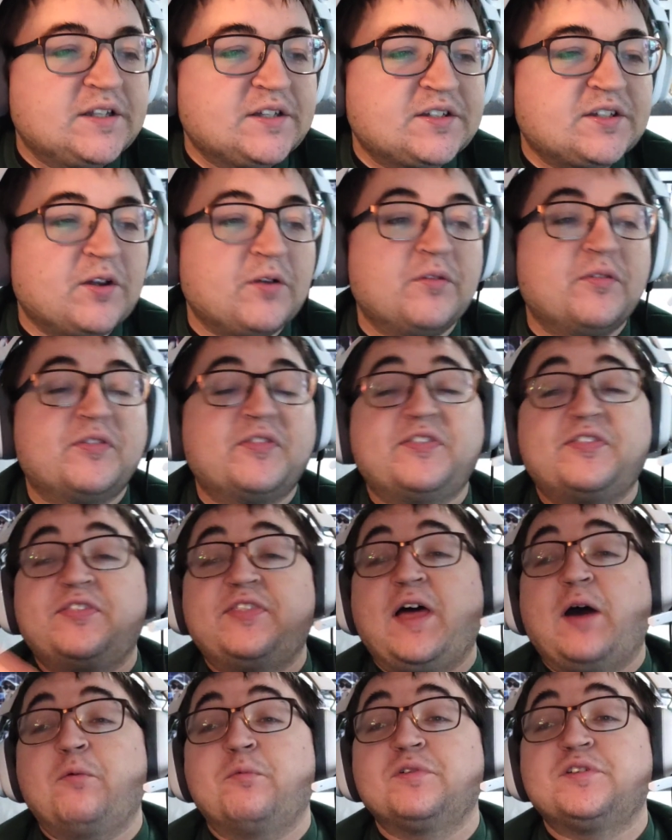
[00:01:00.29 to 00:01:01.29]
So
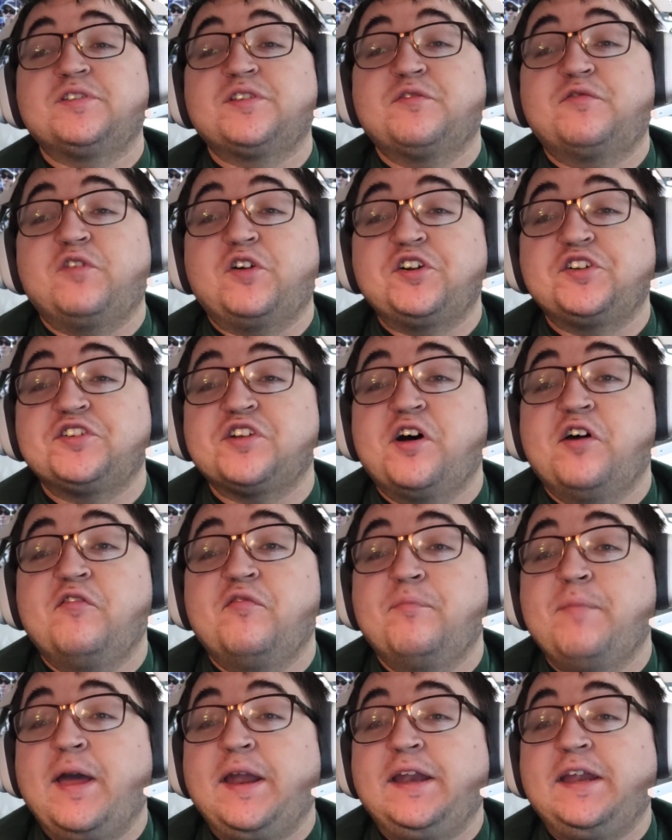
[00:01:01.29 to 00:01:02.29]
that was the first
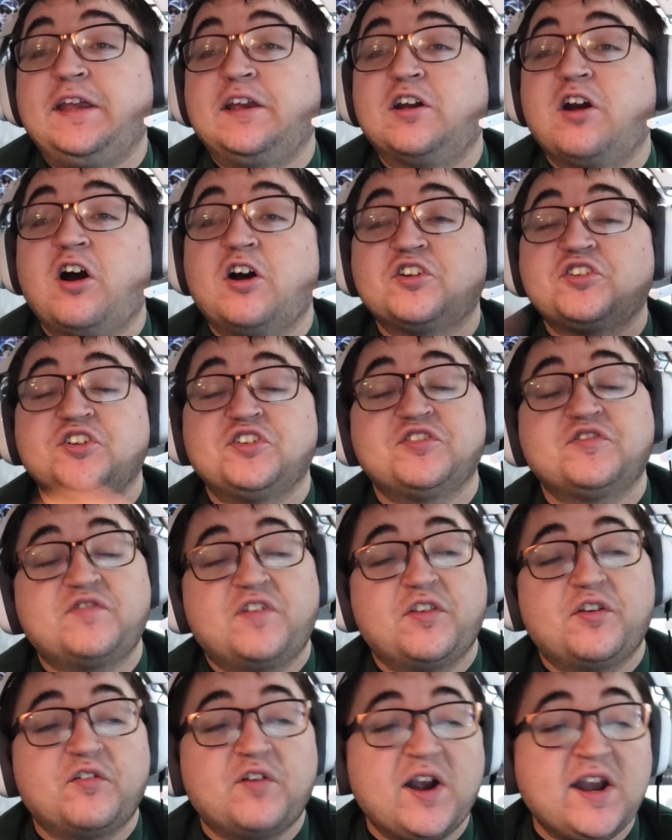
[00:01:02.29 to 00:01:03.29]
of many cautions
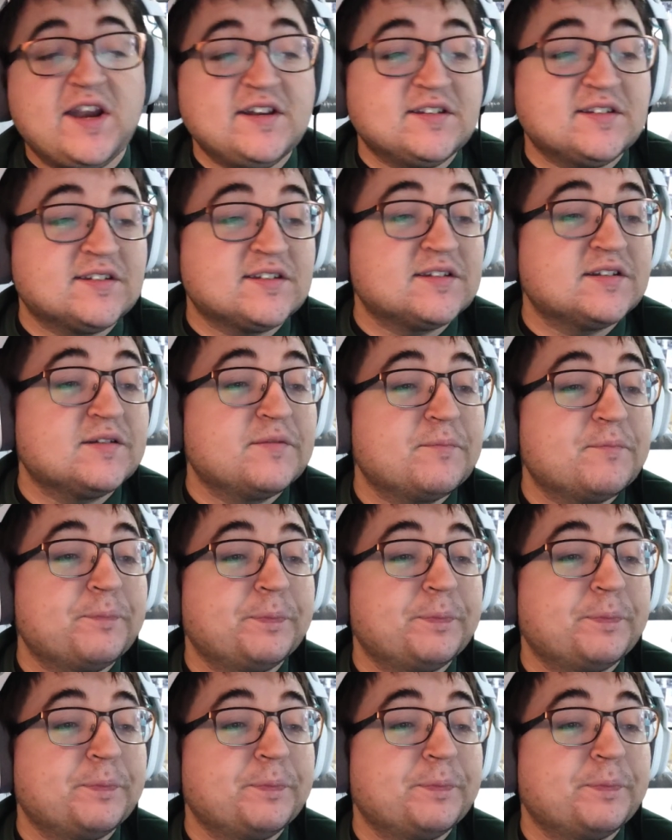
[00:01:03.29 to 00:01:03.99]
for the race.